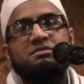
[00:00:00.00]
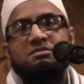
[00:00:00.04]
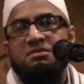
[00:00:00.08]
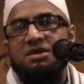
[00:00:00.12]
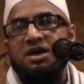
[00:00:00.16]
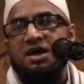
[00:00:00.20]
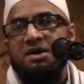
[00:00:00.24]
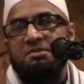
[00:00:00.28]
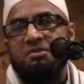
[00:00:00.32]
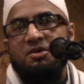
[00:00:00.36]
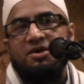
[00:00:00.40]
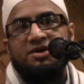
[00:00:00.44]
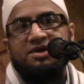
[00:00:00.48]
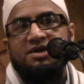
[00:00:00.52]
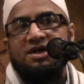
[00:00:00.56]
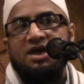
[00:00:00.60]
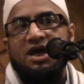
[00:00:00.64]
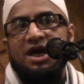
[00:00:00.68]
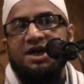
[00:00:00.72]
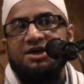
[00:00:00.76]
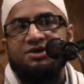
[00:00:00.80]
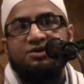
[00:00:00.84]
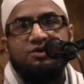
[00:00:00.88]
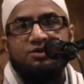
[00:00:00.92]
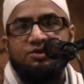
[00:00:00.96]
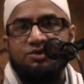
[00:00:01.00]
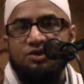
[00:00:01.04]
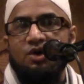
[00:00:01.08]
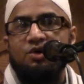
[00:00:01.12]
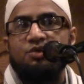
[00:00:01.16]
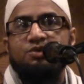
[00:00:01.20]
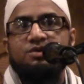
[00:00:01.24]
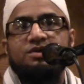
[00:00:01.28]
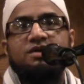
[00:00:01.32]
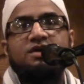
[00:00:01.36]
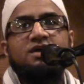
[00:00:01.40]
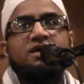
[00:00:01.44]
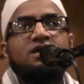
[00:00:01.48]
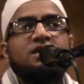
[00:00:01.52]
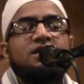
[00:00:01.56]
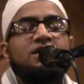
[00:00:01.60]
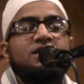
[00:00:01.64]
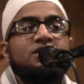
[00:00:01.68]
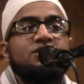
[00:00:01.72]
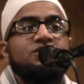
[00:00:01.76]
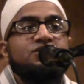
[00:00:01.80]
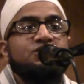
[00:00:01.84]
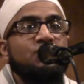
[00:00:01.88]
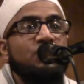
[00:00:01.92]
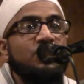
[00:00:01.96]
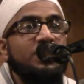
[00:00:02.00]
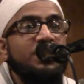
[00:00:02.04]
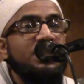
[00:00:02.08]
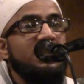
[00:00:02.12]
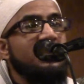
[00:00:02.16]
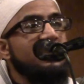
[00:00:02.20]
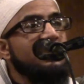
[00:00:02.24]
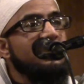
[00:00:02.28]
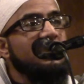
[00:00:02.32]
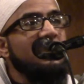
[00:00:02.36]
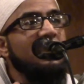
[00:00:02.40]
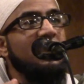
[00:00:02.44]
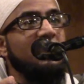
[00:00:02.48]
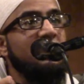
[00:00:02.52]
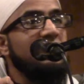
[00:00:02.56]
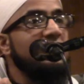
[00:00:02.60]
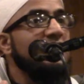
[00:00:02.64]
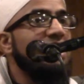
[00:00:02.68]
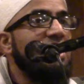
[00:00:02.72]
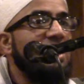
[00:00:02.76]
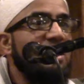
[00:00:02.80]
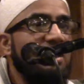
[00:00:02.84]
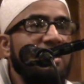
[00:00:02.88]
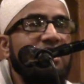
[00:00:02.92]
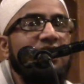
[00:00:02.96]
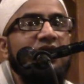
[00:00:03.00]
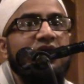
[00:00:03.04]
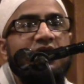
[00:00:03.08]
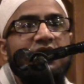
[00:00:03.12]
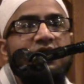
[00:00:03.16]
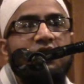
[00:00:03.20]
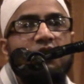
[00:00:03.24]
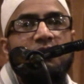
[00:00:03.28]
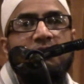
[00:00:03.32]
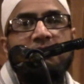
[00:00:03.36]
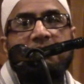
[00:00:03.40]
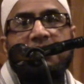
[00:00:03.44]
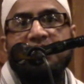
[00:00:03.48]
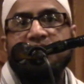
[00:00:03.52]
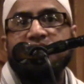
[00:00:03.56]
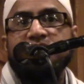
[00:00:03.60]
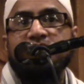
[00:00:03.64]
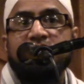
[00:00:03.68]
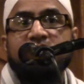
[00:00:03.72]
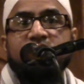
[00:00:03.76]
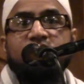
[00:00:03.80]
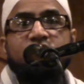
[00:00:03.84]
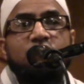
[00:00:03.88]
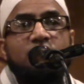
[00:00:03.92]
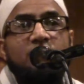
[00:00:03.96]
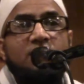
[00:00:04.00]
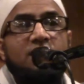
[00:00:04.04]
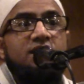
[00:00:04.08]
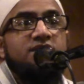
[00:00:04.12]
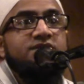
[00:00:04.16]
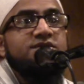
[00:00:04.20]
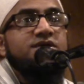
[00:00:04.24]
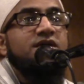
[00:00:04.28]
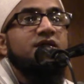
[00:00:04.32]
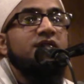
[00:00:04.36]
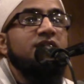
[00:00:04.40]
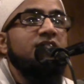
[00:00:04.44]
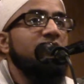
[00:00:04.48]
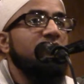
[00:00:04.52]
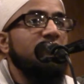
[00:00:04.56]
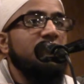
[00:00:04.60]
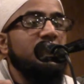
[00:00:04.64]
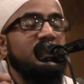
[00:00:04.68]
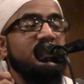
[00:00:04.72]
my body I don't own. So, inna lillah, going back to these du'as,